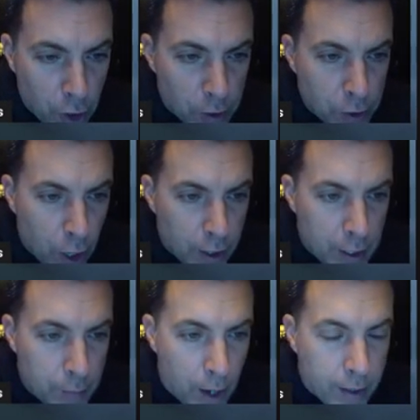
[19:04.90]
I was talking to
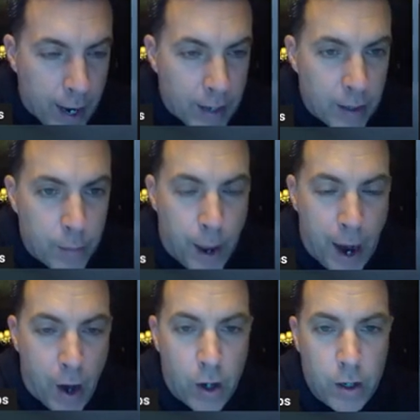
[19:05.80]
you about, guy in
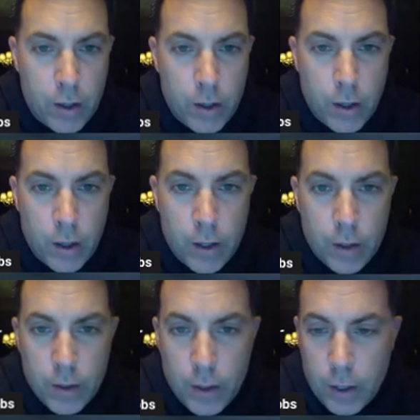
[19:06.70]
Bear.
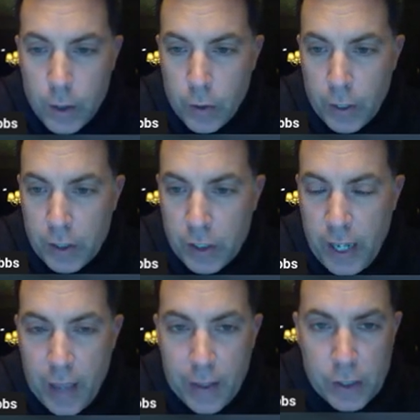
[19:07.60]
So this is
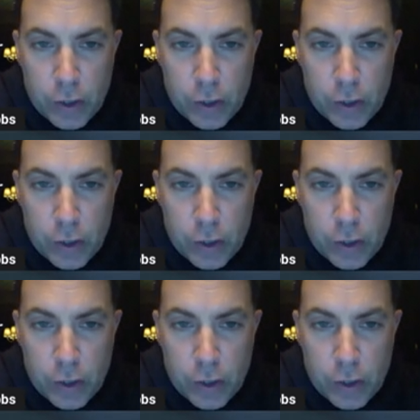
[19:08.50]
again this